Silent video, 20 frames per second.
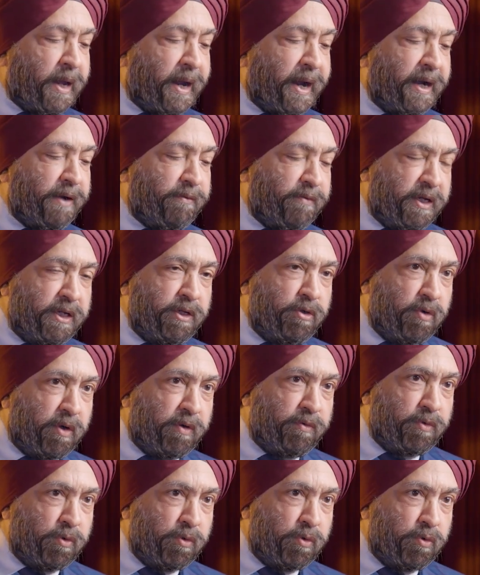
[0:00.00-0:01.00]
And when you
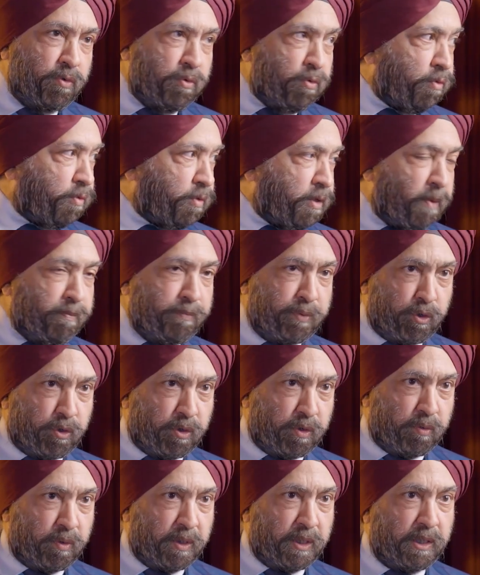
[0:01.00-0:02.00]
have to do
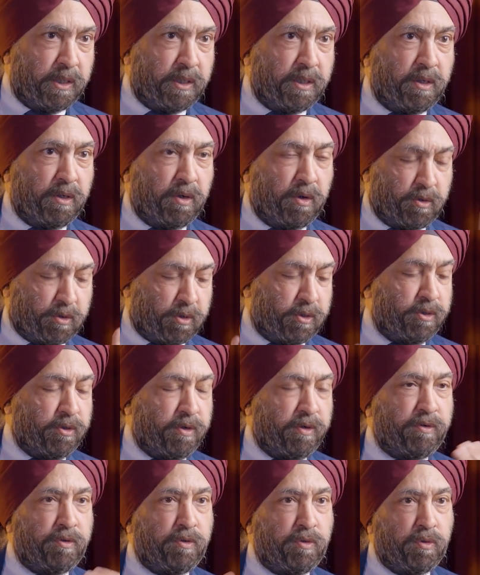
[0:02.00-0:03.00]
computer work or you
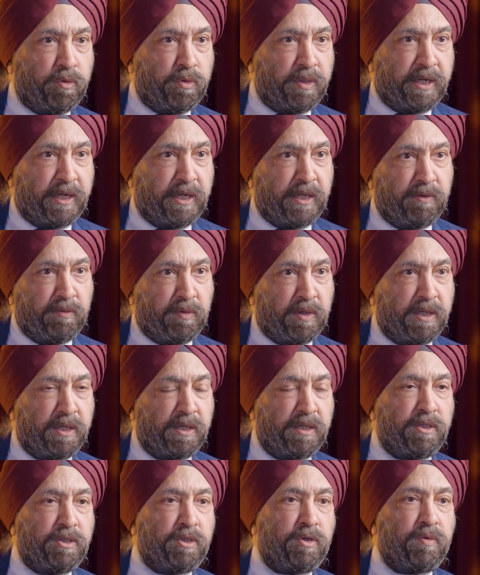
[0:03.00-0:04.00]
have to do reading work,
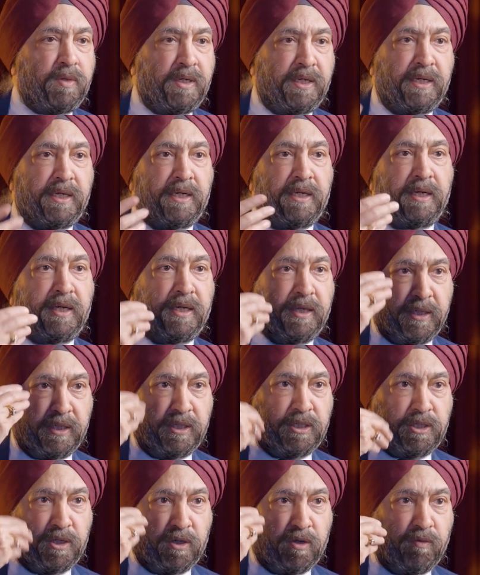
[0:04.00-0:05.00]
you will need an
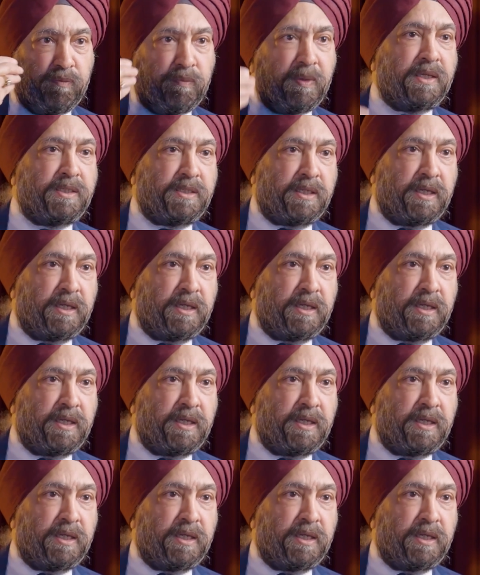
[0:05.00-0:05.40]
addition of plus